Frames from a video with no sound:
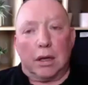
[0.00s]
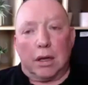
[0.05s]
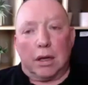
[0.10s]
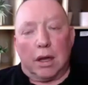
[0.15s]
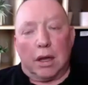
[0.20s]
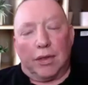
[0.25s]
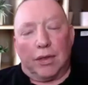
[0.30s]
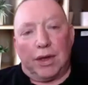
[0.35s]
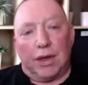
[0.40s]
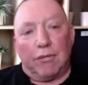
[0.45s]

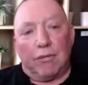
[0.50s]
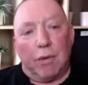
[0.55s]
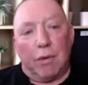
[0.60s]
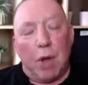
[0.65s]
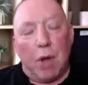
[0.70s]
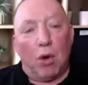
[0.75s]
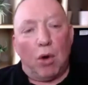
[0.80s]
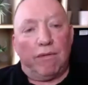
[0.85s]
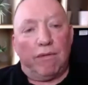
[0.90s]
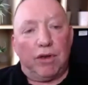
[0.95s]
I think
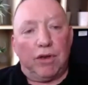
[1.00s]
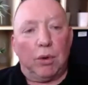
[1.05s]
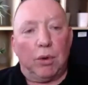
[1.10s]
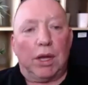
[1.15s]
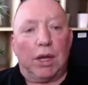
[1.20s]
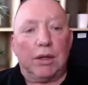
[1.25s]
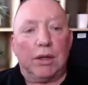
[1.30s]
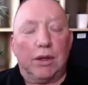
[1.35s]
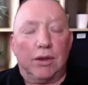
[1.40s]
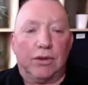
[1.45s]
remote
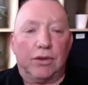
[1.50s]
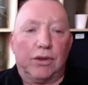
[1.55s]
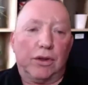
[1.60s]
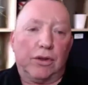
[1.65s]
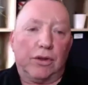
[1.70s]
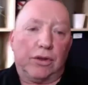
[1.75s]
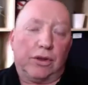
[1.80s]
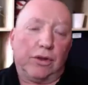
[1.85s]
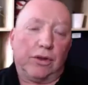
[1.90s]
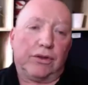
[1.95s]
viewing.
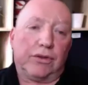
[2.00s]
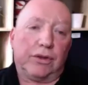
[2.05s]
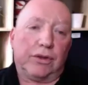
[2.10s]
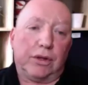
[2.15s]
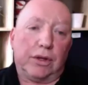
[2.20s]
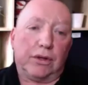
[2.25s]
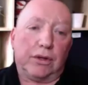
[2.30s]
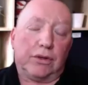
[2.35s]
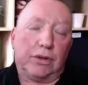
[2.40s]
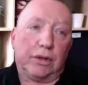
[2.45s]
There's there's
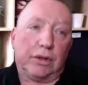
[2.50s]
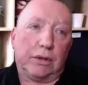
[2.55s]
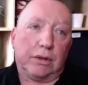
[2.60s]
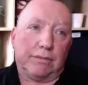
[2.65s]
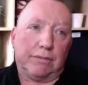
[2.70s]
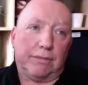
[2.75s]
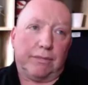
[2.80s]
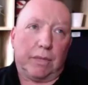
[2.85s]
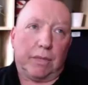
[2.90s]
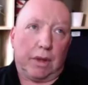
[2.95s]
there's
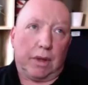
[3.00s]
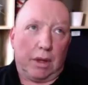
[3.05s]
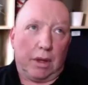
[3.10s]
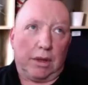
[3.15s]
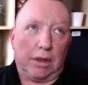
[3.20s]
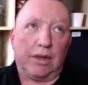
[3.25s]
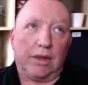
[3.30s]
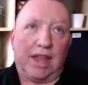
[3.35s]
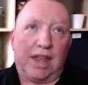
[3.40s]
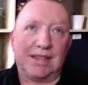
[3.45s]

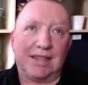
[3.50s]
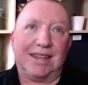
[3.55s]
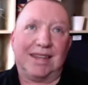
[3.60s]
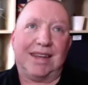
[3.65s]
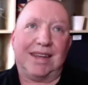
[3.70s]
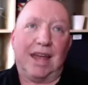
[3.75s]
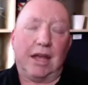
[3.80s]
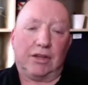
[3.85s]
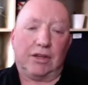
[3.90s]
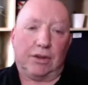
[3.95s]
the
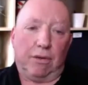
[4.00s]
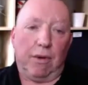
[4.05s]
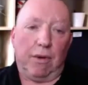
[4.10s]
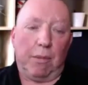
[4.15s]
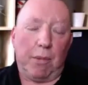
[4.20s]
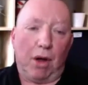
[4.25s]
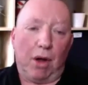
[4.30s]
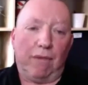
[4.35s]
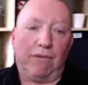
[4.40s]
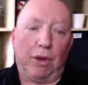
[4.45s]
designation of
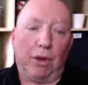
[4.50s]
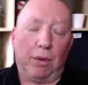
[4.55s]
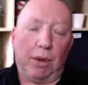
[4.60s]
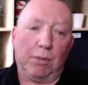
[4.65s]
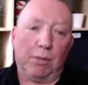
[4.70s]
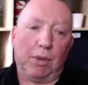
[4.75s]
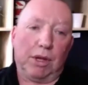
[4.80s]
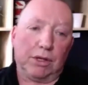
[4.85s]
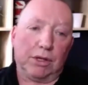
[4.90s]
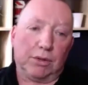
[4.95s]
remote
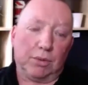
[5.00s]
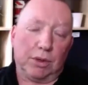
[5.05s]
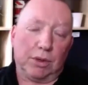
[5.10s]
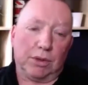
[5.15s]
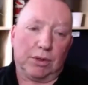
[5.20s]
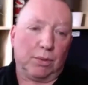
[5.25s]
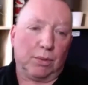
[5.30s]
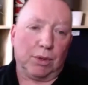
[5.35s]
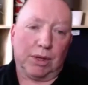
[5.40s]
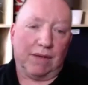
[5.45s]
viewing, which
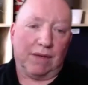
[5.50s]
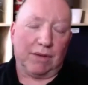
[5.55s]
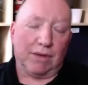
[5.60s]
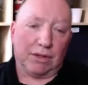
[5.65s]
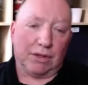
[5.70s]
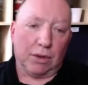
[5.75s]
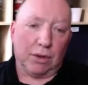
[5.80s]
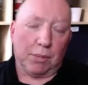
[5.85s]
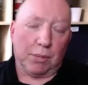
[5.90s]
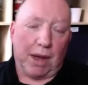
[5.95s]
which we're given
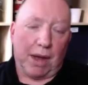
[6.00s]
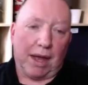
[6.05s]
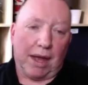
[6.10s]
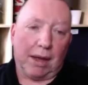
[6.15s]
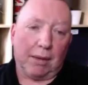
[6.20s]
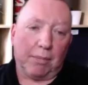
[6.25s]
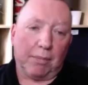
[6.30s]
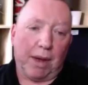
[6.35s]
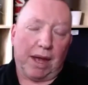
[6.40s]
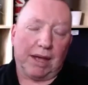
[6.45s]
to by
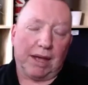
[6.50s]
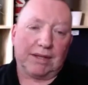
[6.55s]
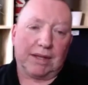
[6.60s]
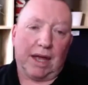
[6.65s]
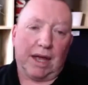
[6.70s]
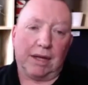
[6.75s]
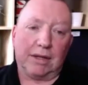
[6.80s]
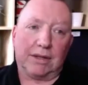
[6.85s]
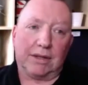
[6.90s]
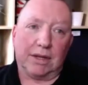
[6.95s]
by
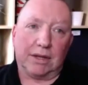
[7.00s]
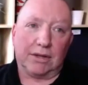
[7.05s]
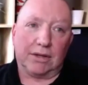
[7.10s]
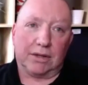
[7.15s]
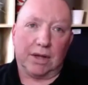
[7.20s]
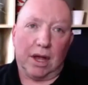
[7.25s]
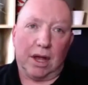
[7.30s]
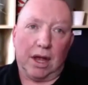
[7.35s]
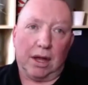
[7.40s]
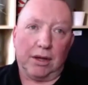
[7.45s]
scientists,
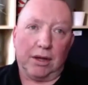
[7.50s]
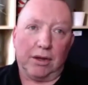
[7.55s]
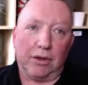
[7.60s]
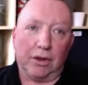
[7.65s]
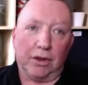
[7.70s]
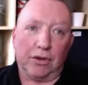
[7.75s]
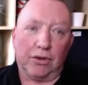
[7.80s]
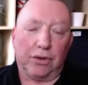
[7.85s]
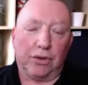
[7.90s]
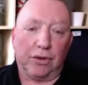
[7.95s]
and
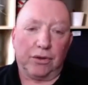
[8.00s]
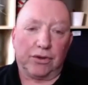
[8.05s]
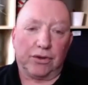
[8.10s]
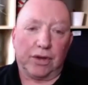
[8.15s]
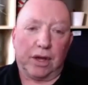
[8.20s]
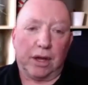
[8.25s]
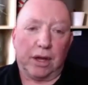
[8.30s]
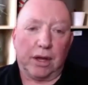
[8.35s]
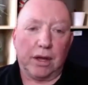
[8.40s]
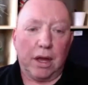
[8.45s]
there's
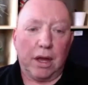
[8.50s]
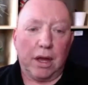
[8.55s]
a,